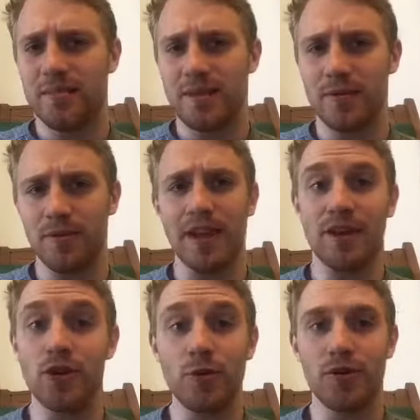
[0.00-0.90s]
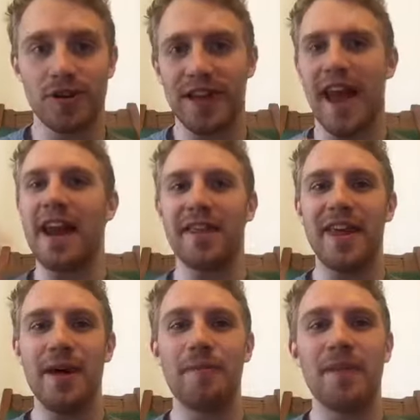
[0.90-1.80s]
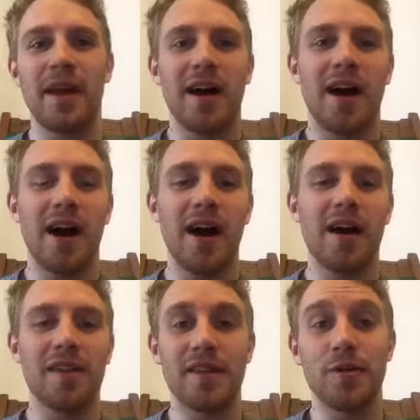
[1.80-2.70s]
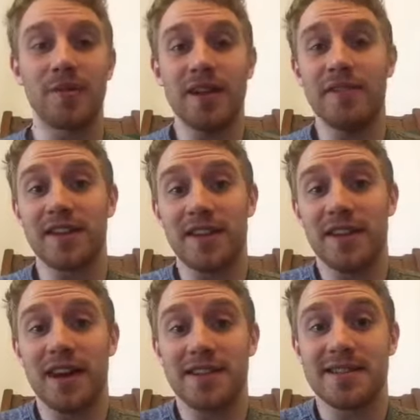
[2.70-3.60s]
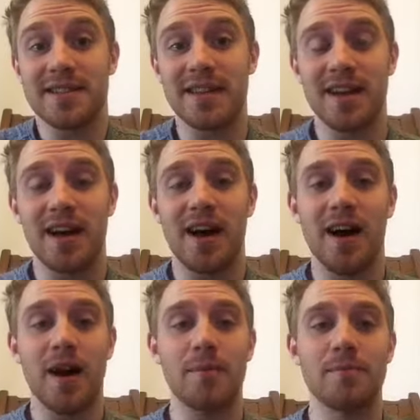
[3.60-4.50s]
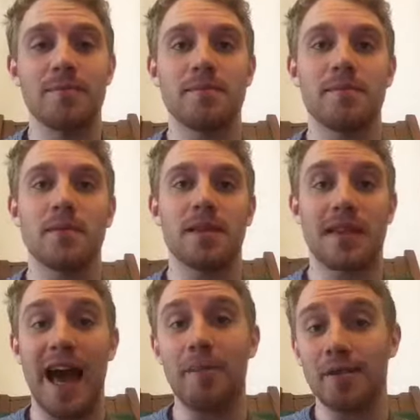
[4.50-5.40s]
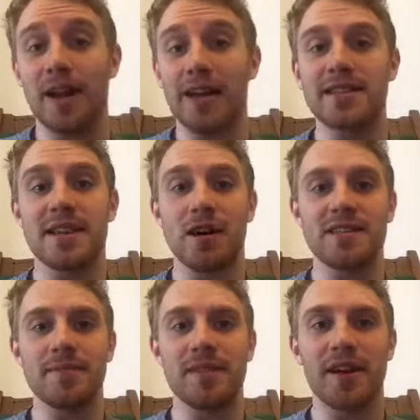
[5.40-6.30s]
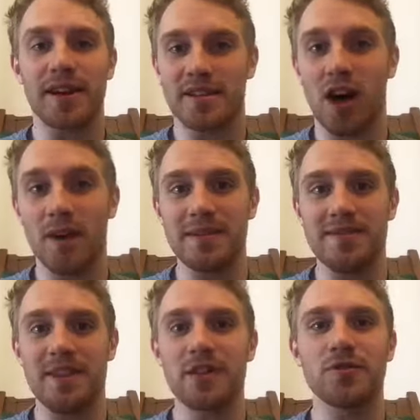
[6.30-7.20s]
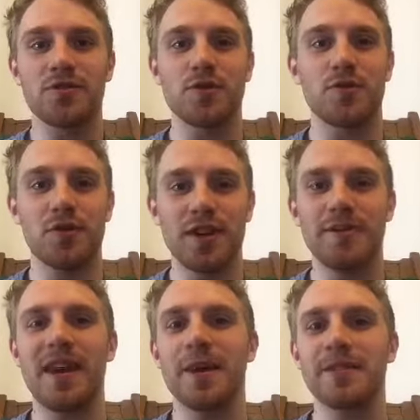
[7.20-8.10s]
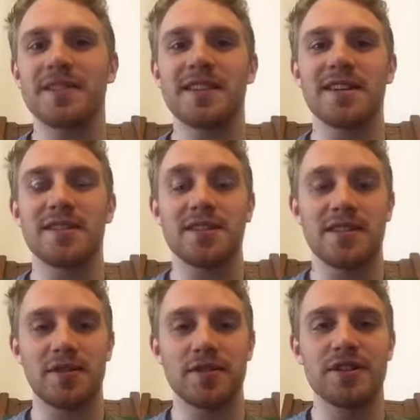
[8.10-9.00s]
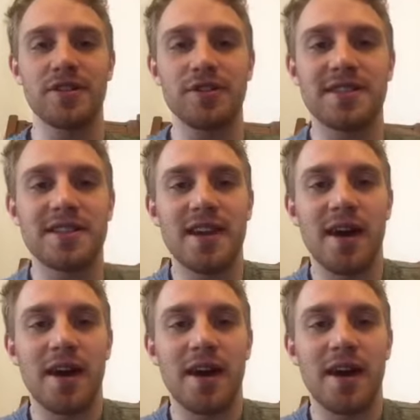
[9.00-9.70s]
people like Uber get ahead of them, then they'll be left in the dust. Capitalizing on something like autonomous vehicles would really be able to reduce